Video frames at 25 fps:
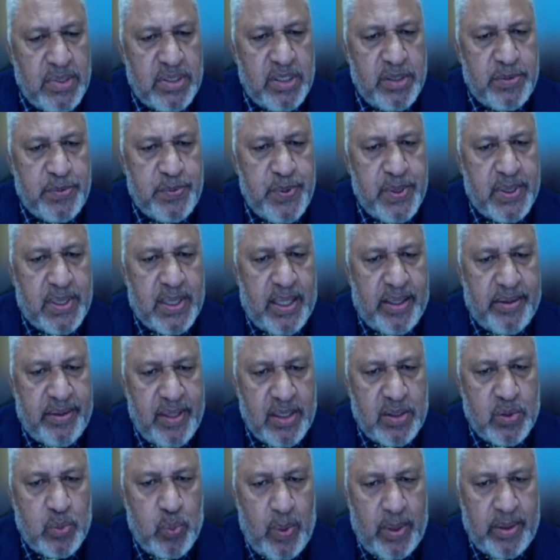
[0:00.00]
Mr. Speaker,
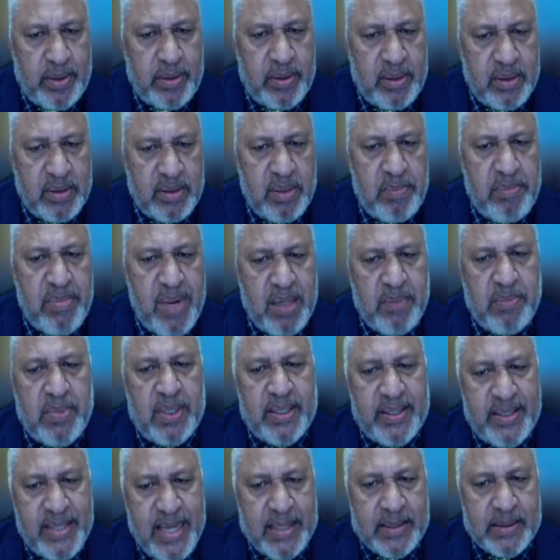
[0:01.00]
that's what this
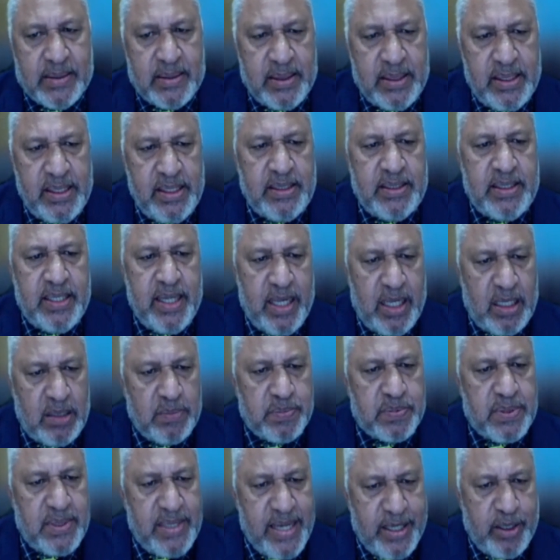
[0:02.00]
amendment does. It
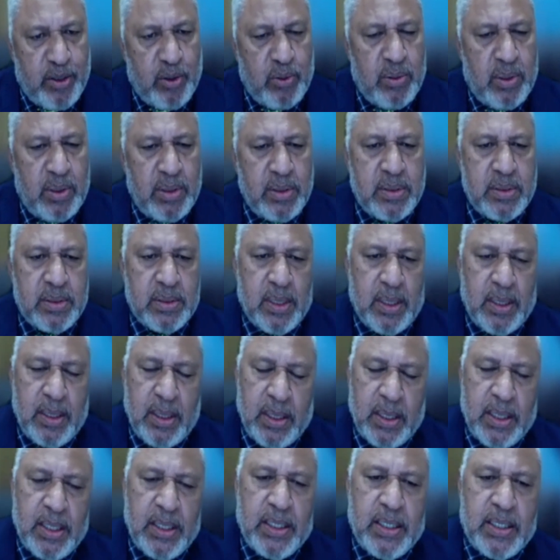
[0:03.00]
helps landowners
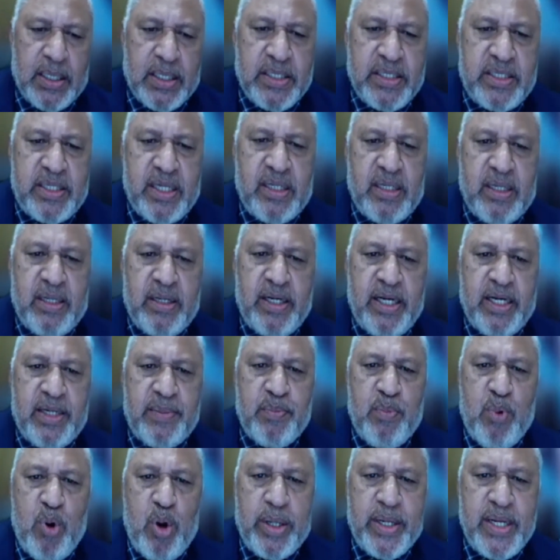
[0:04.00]

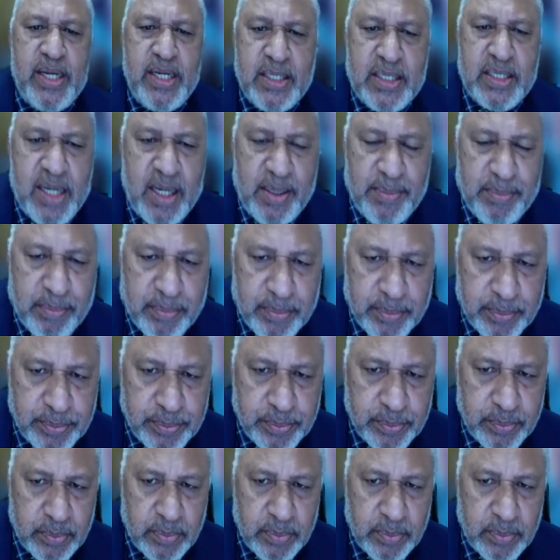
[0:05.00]
generate more income.